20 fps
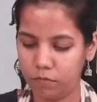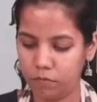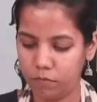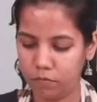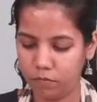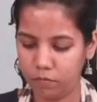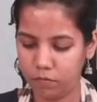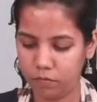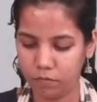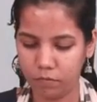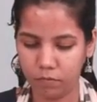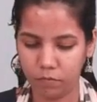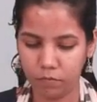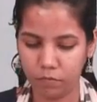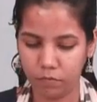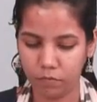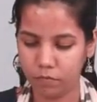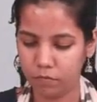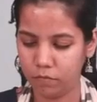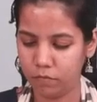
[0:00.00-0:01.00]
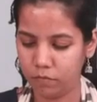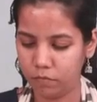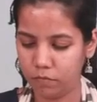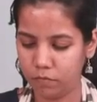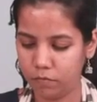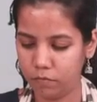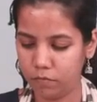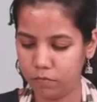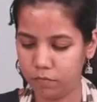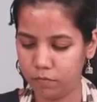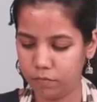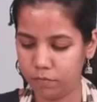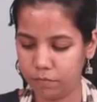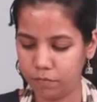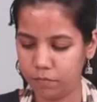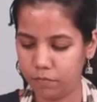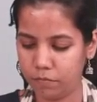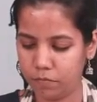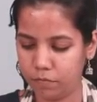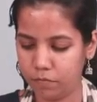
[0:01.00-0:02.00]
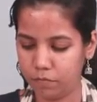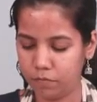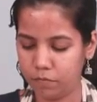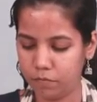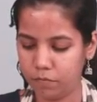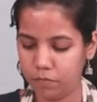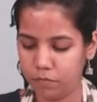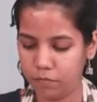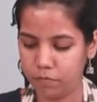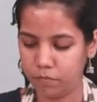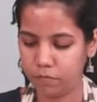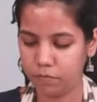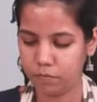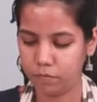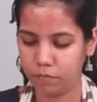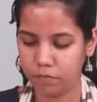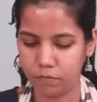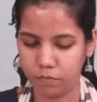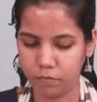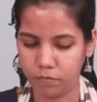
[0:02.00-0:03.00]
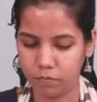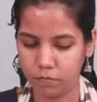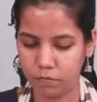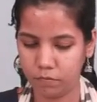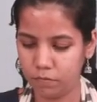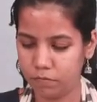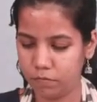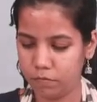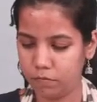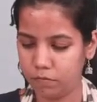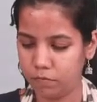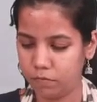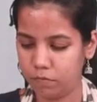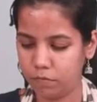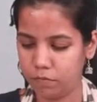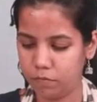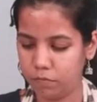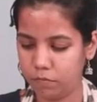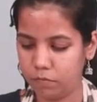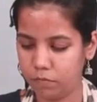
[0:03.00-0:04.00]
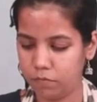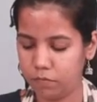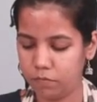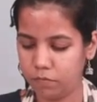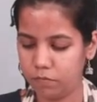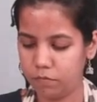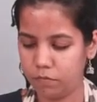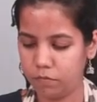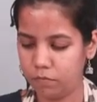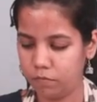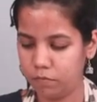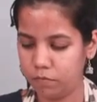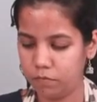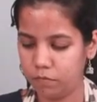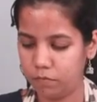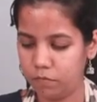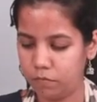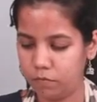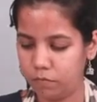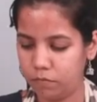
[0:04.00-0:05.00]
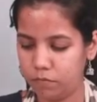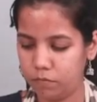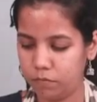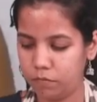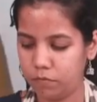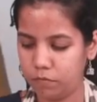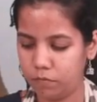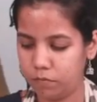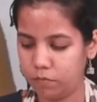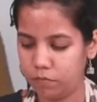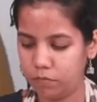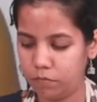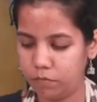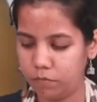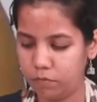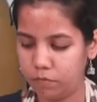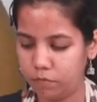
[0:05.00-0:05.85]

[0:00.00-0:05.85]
(no one is talking)